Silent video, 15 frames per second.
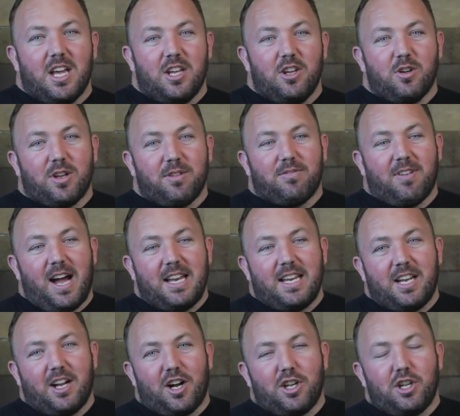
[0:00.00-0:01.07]
You can find
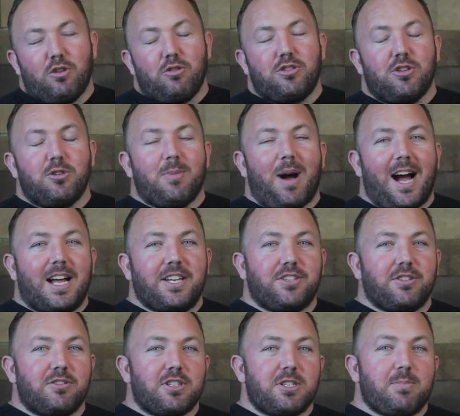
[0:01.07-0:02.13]
it on YouTube,
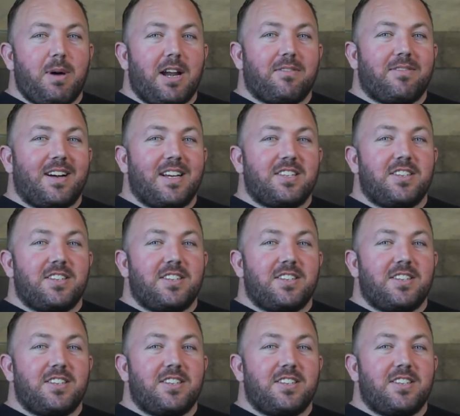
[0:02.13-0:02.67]
iTunes, Spotify,